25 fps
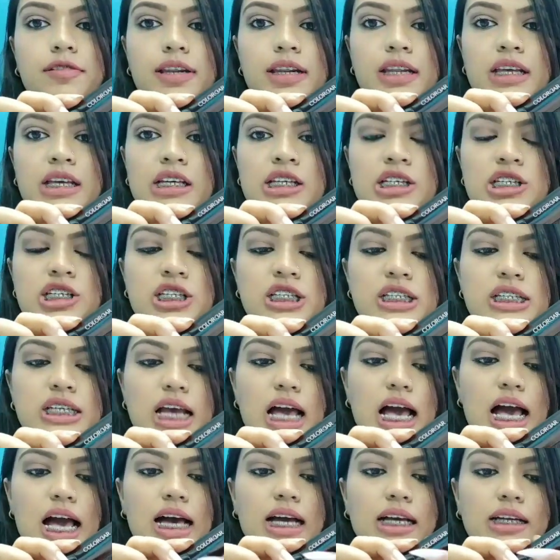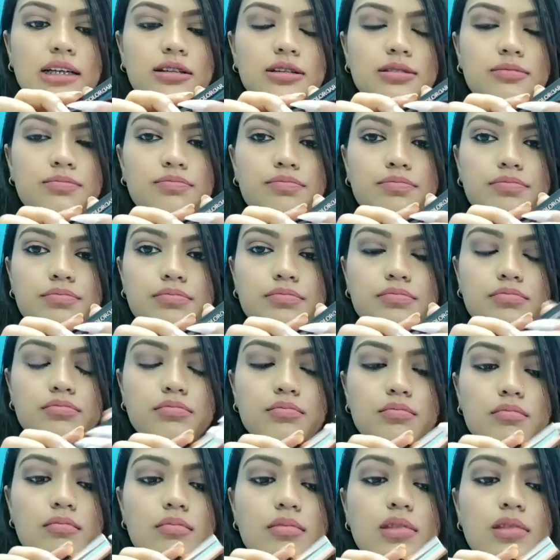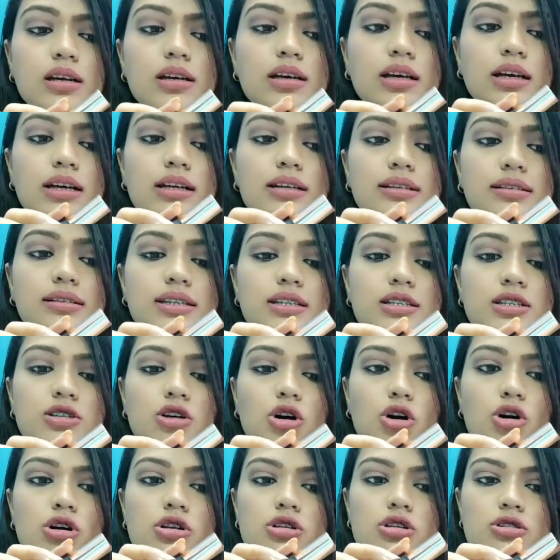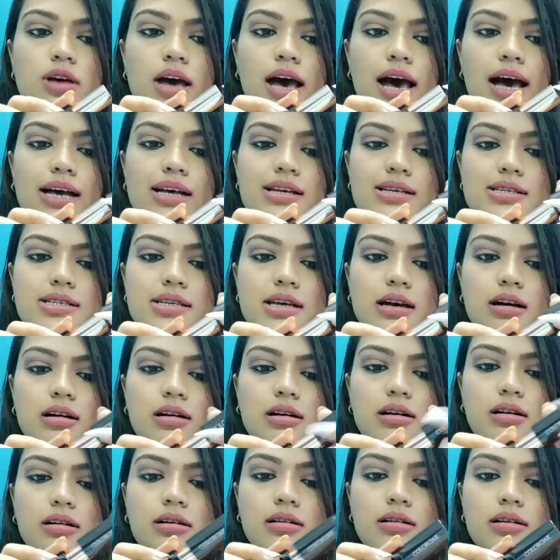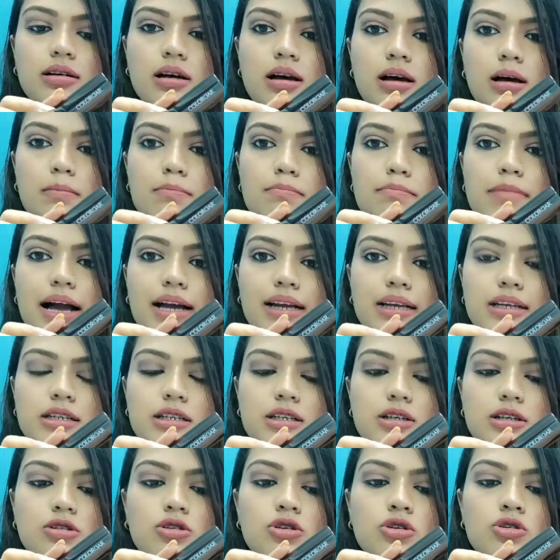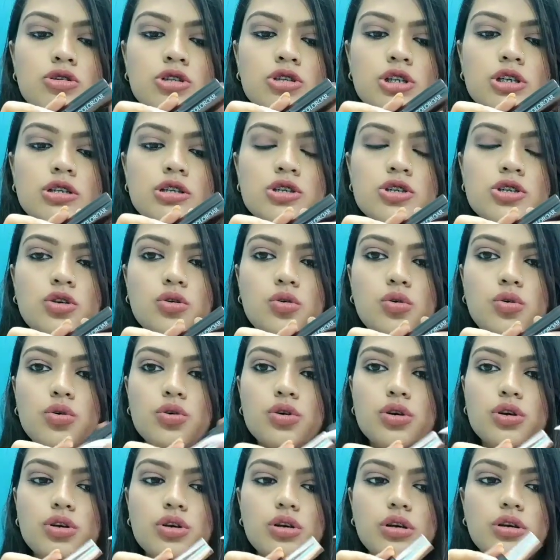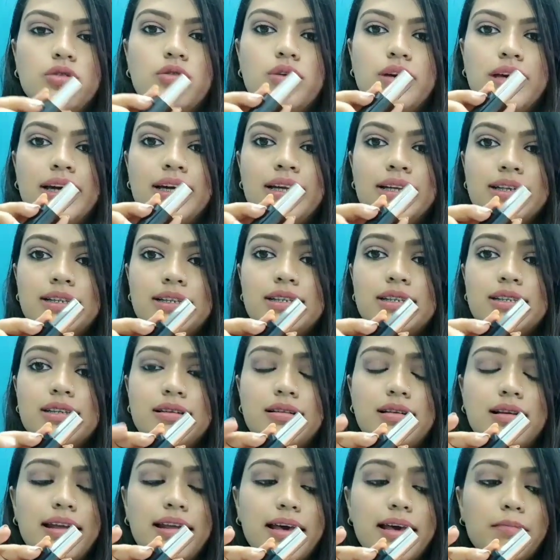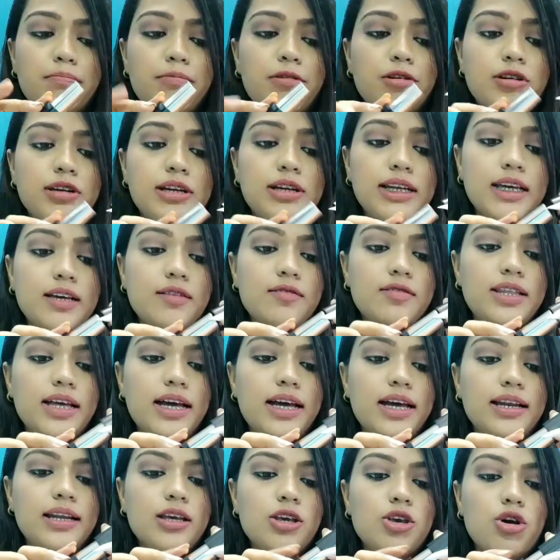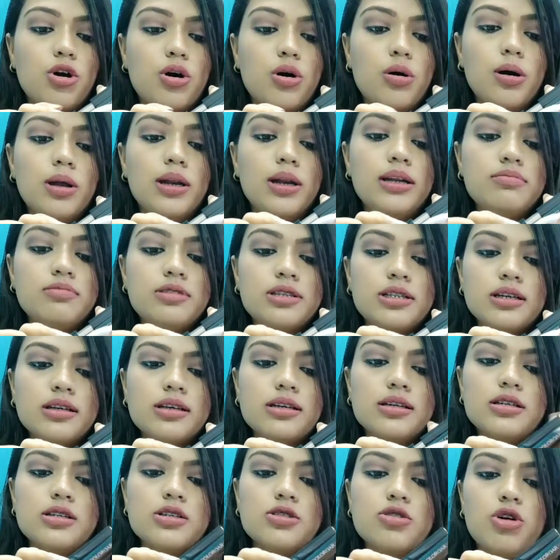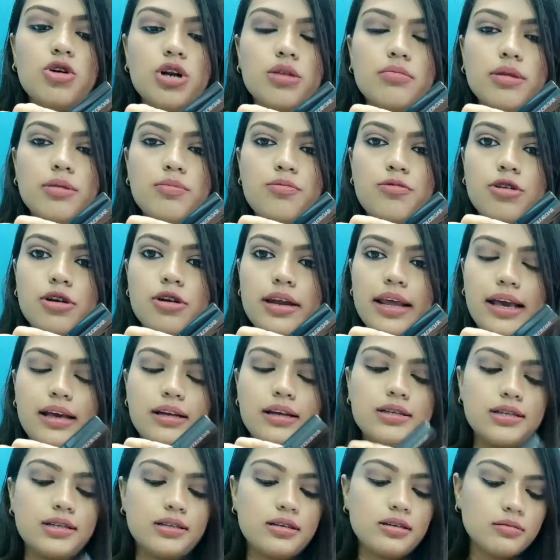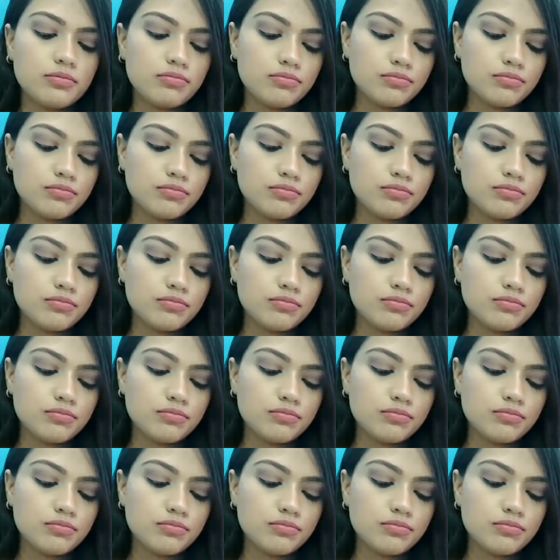finish, and this also has a magnetic closure, so you can like be relieved that your lipstick is going to be protected.